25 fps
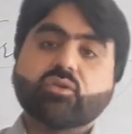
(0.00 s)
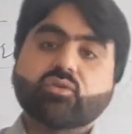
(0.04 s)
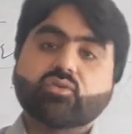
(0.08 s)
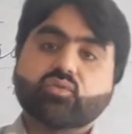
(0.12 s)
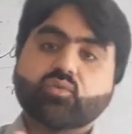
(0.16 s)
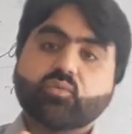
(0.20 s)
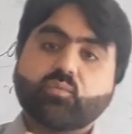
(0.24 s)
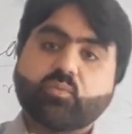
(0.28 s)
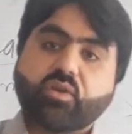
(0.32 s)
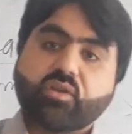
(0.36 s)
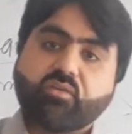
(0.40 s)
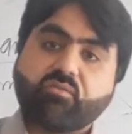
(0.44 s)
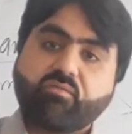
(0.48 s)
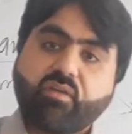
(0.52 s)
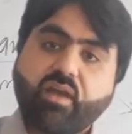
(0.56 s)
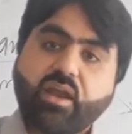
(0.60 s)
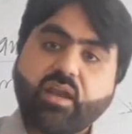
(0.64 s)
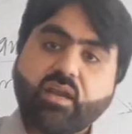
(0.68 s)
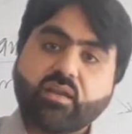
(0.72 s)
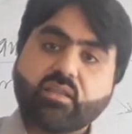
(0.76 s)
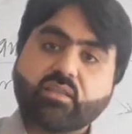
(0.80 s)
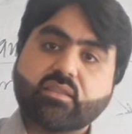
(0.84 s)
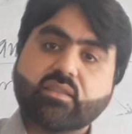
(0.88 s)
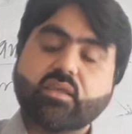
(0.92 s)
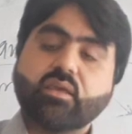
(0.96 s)
to
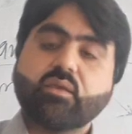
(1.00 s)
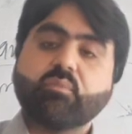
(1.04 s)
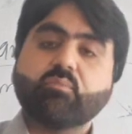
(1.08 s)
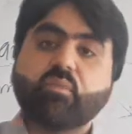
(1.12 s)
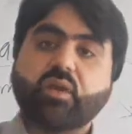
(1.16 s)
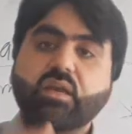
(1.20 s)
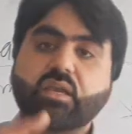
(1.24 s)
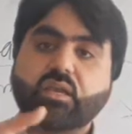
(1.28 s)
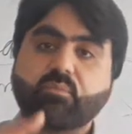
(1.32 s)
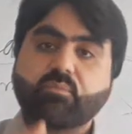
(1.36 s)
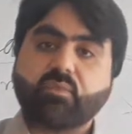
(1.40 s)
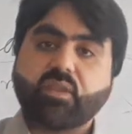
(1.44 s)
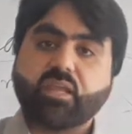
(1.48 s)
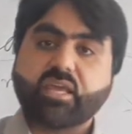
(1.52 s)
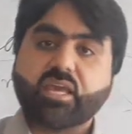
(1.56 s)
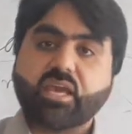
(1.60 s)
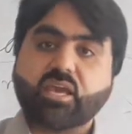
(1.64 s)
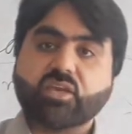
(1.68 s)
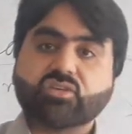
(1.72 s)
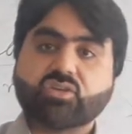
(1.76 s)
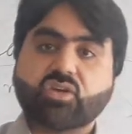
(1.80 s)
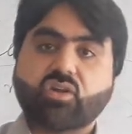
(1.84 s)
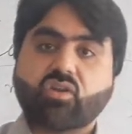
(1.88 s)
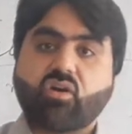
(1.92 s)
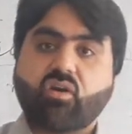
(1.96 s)
prevent the
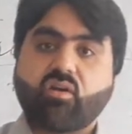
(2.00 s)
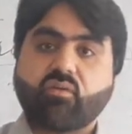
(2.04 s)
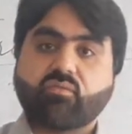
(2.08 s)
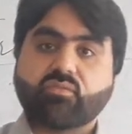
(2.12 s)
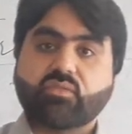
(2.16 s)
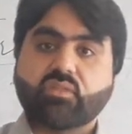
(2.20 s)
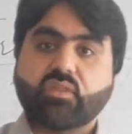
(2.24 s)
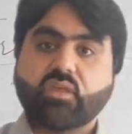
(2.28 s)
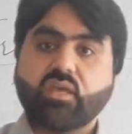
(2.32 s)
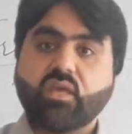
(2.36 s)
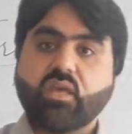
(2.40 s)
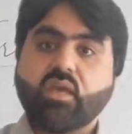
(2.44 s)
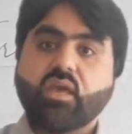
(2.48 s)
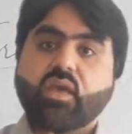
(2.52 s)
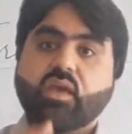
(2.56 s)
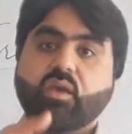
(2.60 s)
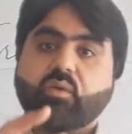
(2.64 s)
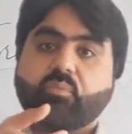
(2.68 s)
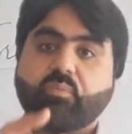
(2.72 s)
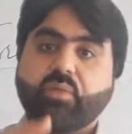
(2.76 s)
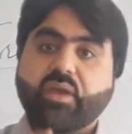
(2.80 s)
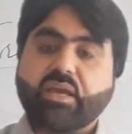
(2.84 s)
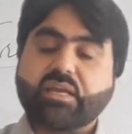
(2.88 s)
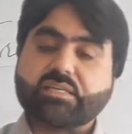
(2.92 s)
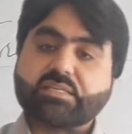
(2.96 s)
multiplication of the
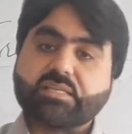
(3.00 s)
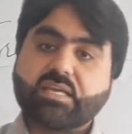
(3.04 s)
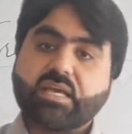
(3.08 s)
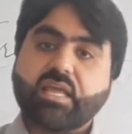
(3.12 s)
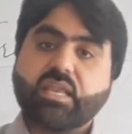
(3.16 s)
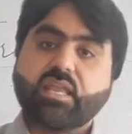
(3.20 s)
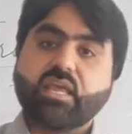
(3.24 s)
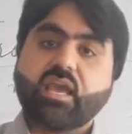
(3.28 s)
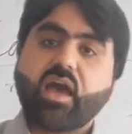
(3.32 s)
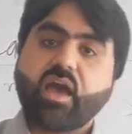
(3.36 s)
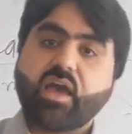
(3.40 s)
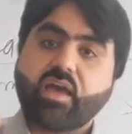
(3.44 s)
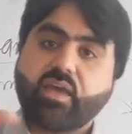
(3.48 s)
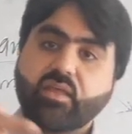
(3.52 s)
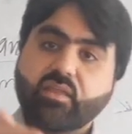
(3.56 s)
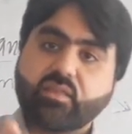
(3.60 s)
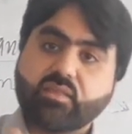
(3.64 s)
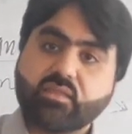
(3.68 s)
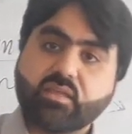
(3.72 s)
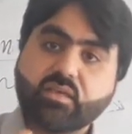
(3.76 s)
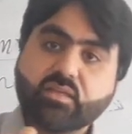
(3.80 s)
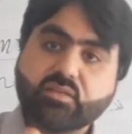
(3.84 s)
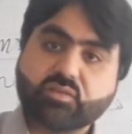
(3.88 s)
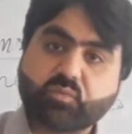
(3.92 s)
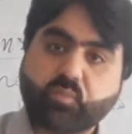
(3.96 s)
bacteria in
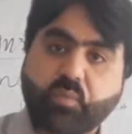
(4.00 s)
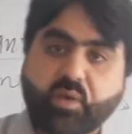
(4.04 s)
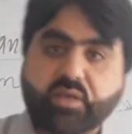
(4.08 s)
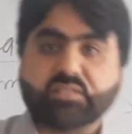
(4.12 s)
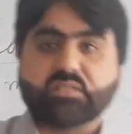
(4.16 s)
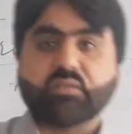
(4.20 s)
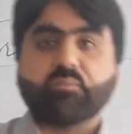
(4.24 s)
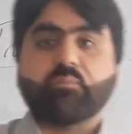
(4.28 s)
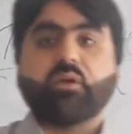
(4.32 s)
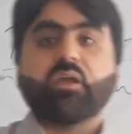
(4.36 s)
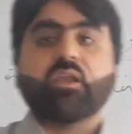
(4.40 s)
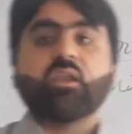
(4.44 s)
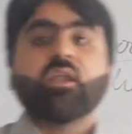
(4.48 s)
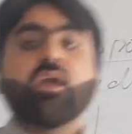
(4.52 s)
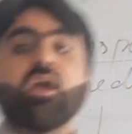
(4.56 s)
the specimen.